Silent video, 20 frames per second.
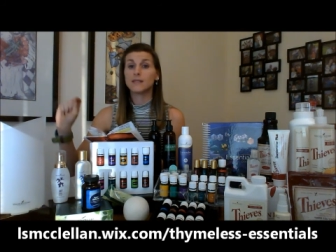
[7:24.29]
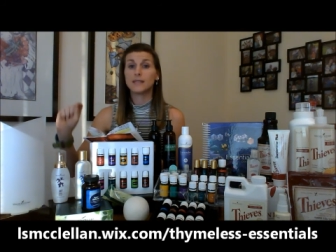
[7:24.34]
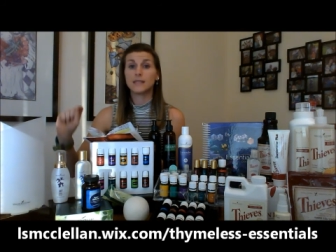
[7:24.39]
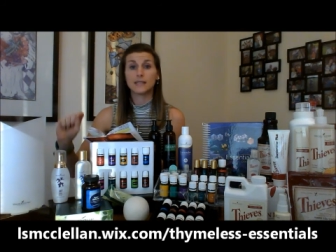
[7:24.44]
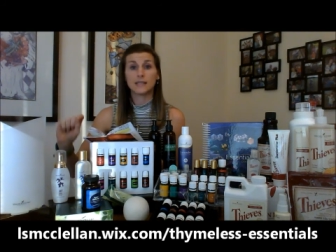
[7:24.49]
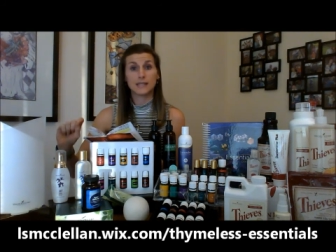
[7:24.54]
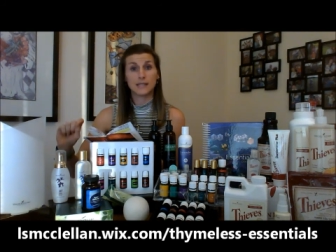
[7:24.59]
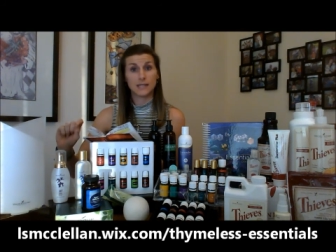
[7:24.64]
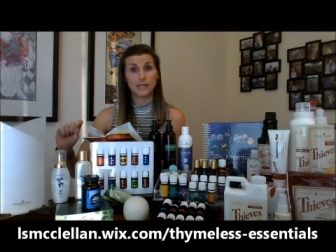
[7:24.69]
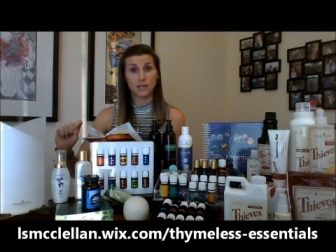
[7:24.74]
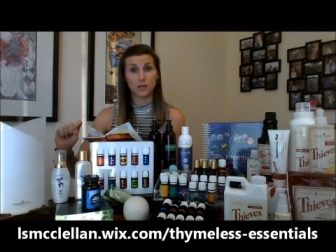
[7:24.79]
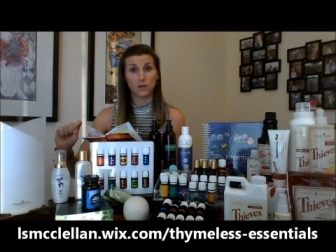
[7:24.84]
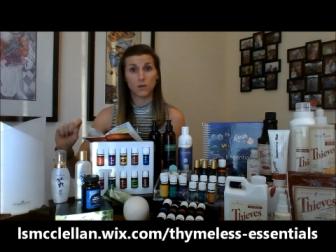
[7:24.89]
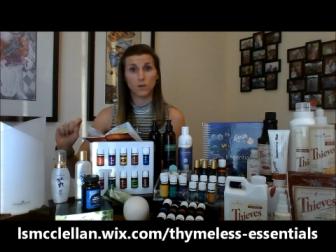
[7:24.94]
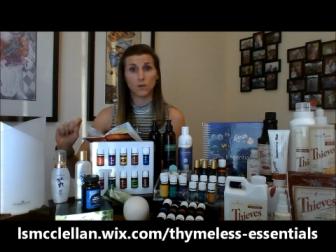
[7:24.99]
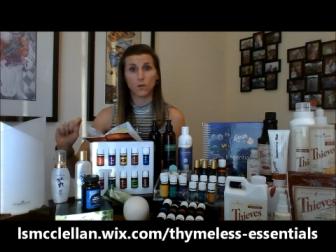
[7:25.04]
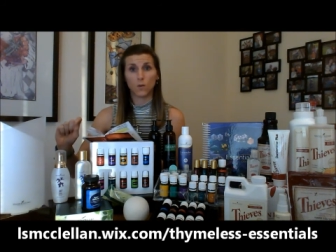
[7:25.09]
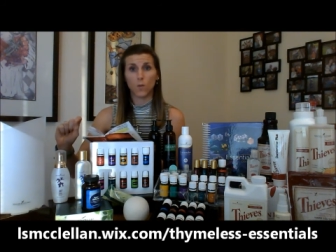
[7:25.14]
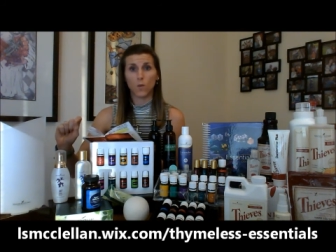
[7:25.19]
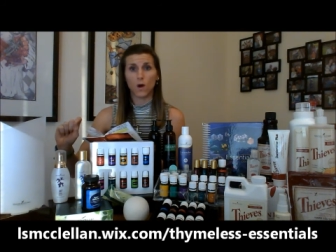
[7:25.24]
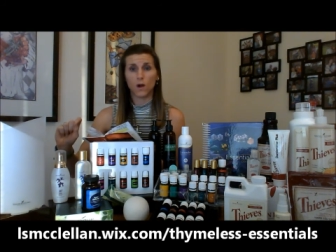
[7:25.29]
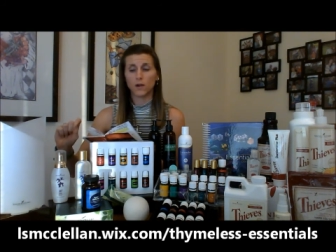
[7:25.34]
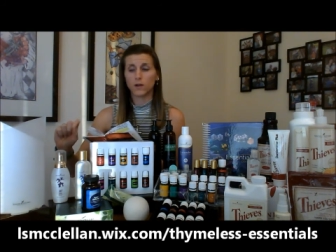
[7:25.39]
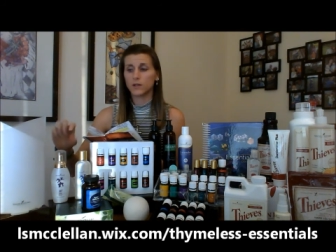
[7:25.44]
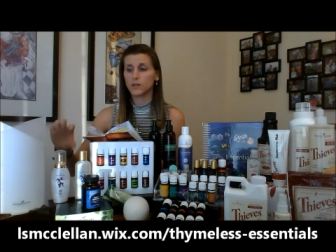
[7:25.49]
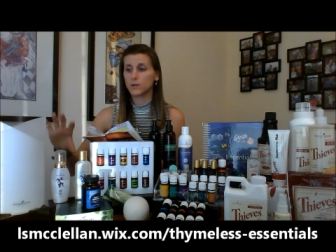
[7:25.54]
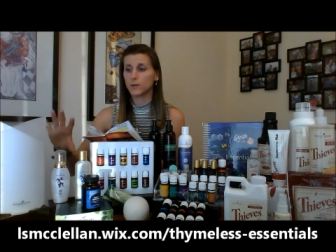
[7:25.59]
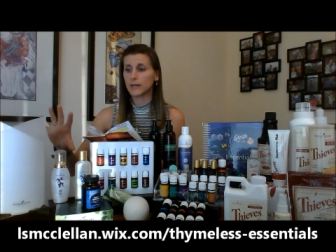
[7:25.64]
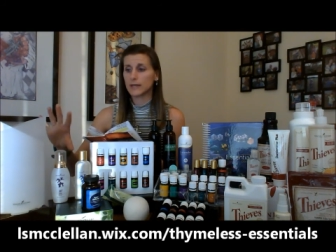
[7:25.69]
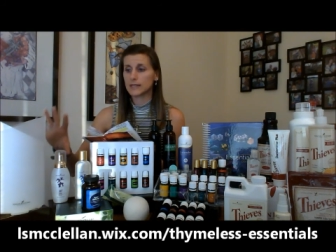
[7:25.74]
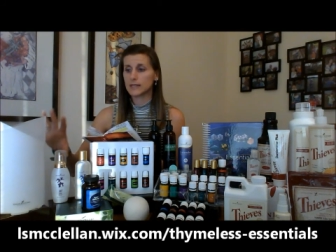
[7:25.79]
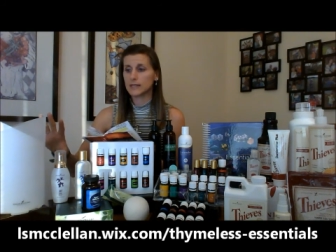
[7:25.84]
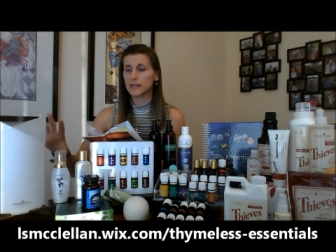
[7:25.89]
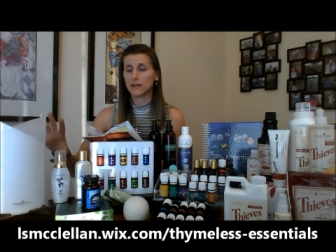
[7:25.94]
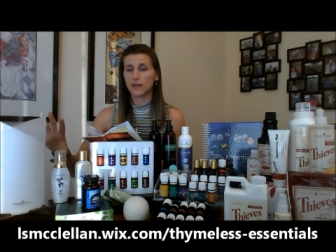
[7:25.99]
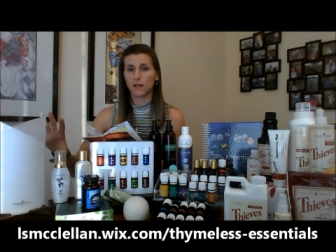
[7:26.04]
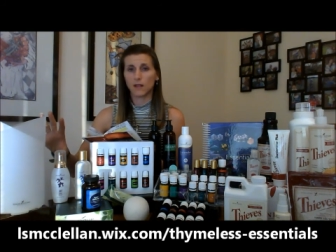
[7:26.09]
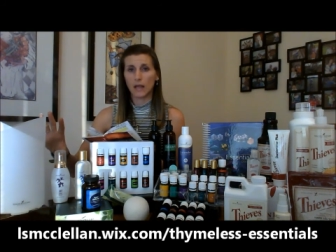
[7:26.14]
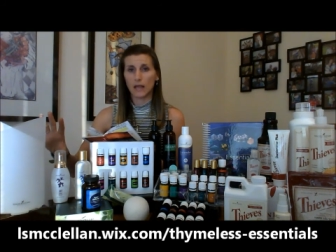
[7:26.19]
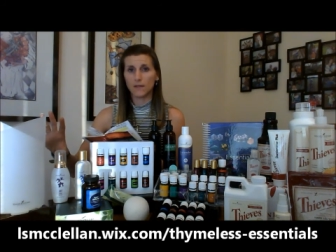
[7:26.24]
distilled water to extend
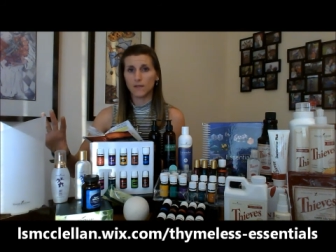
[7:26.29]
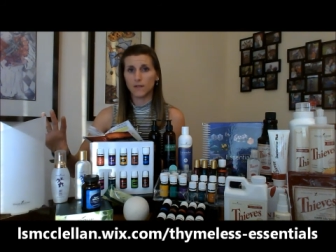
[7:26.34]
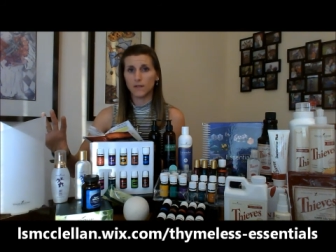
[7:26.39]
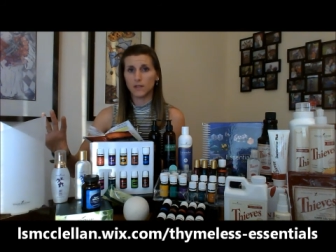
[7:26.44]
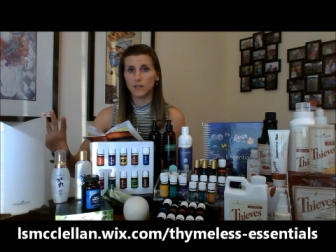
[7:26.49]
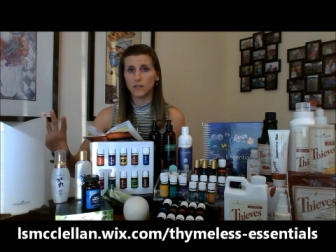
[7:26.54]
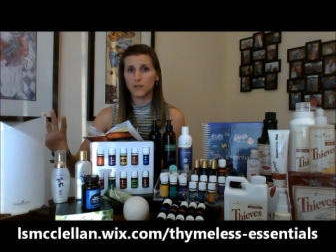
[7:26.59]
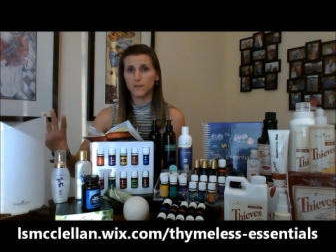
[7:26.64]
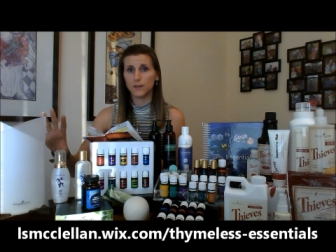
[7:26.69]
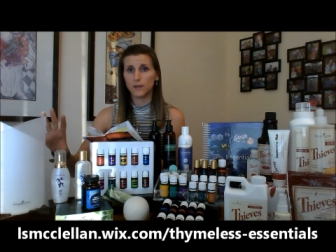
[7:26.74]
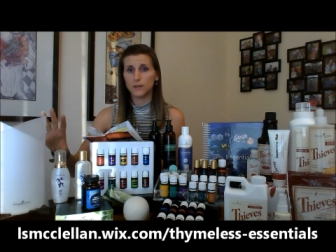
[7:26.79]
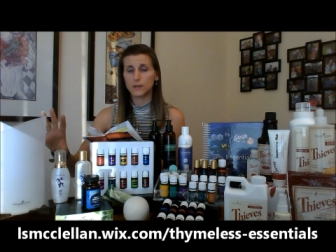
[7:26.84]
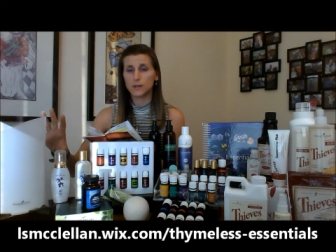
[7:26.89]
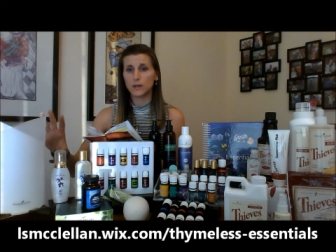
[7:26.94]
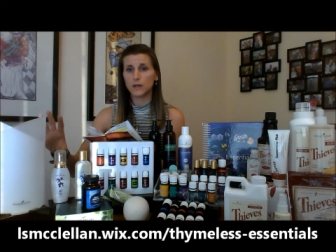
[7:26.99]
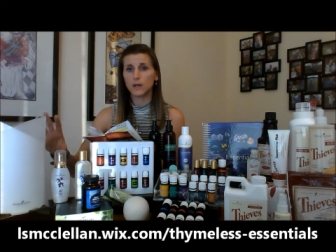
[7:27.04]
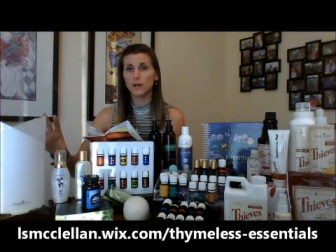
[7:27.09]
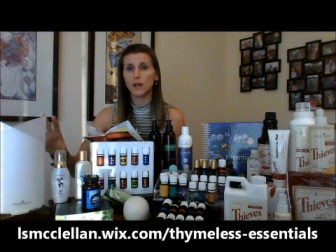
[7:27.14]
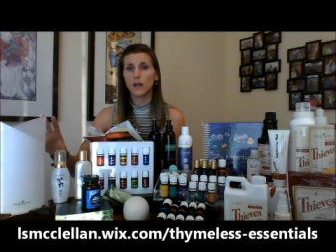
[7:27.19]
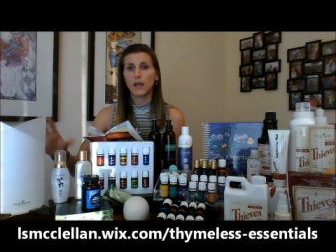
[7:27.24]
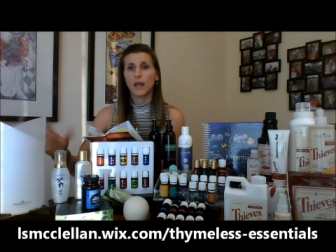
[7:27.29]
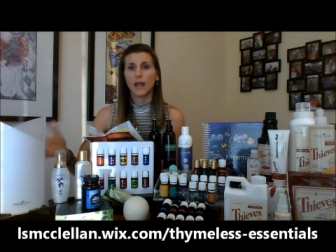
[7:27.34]
the life of the diffuser,